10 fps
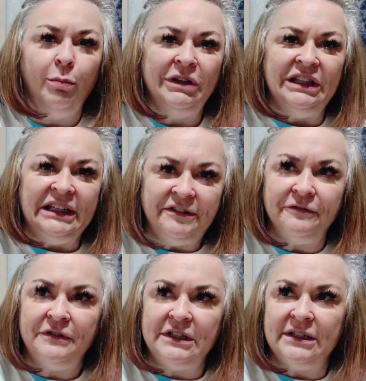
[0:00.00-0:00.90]

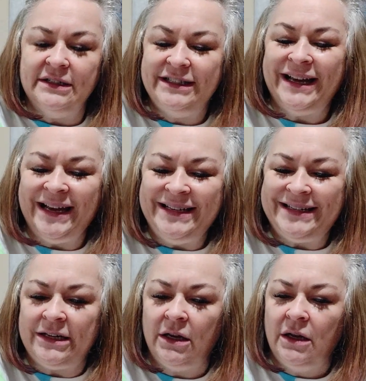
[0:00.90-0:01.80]
lifted,
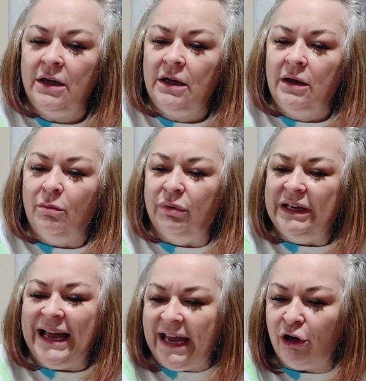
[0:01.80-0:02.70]
tight
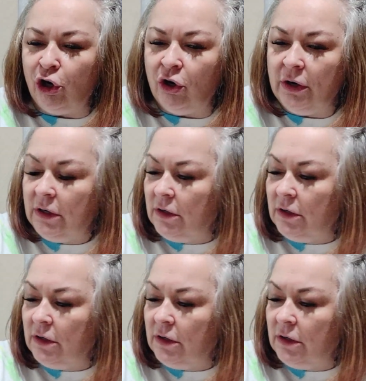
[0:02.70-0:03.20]
bladder.